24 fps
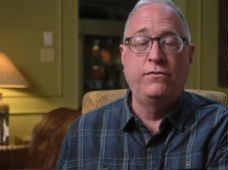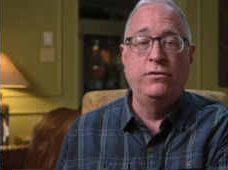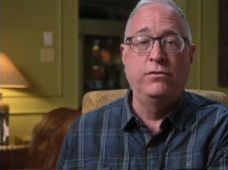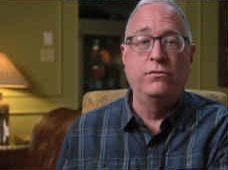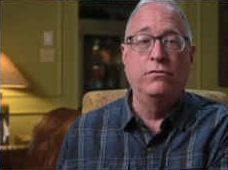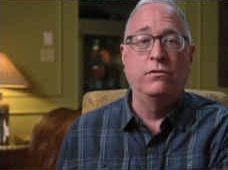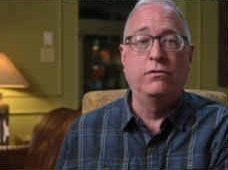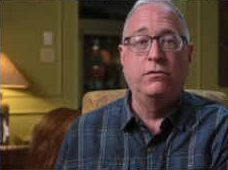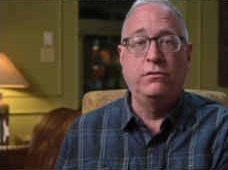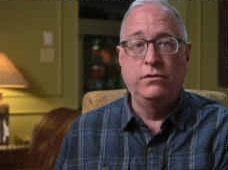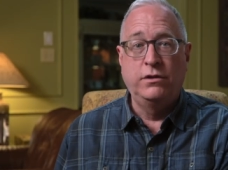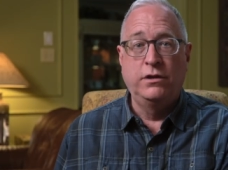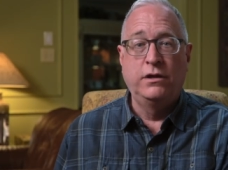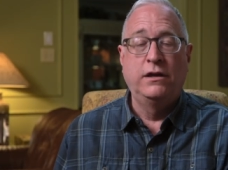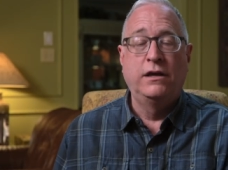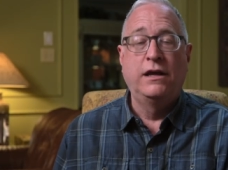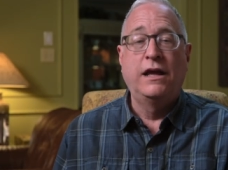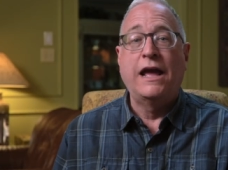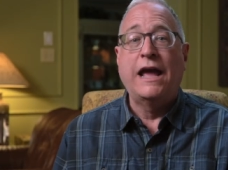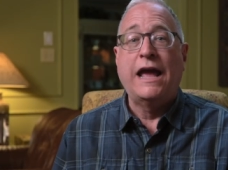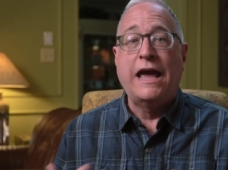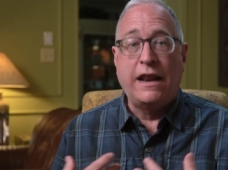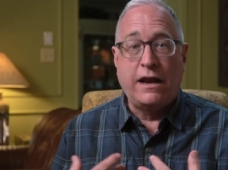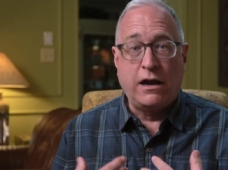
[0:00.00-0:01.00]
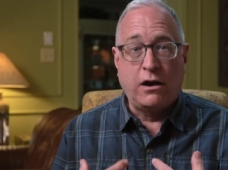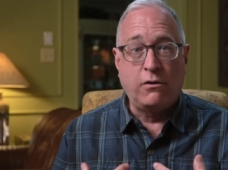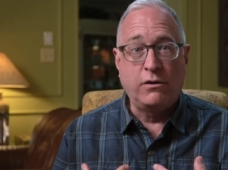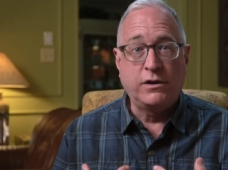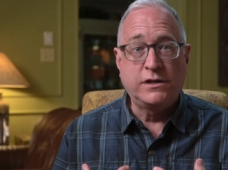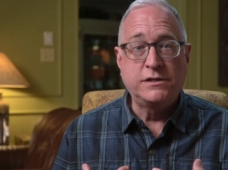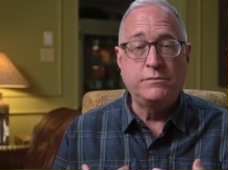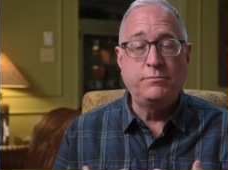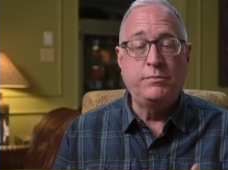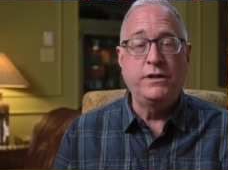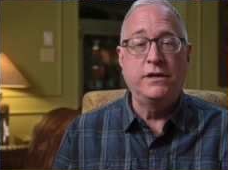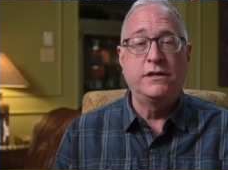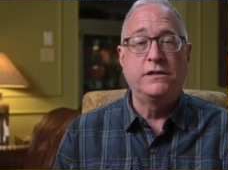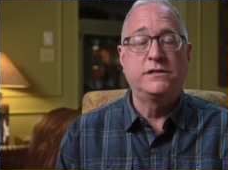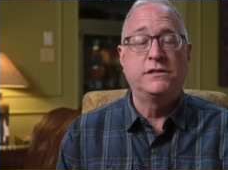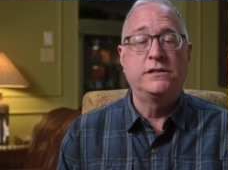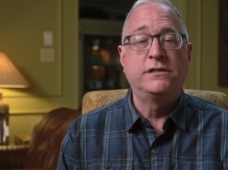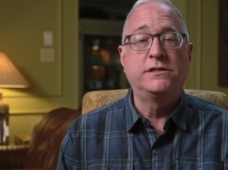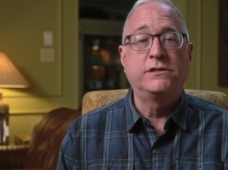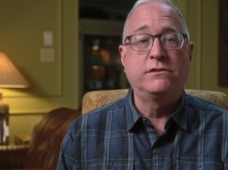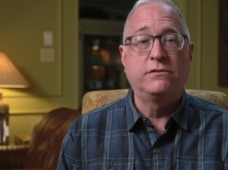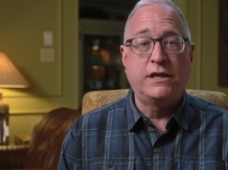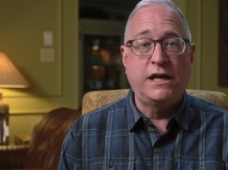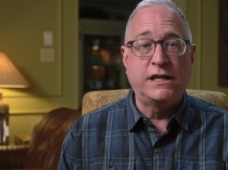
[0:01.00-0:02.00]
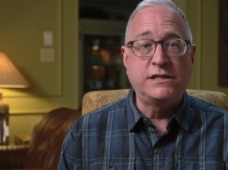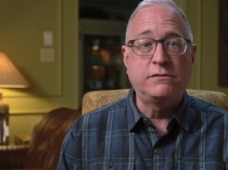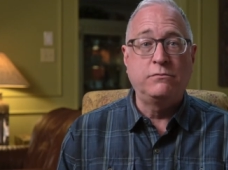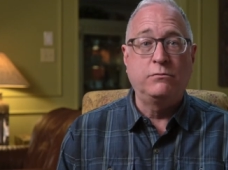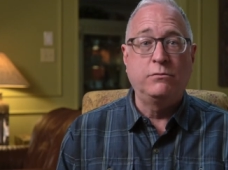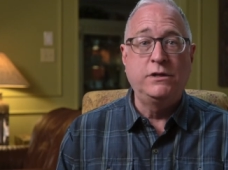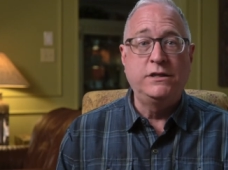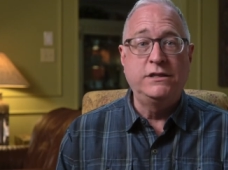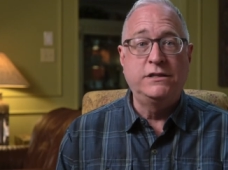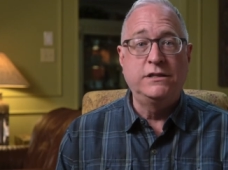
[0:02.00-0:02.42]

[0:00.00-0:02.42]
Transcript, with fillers: funeral at our expense. And so that's what we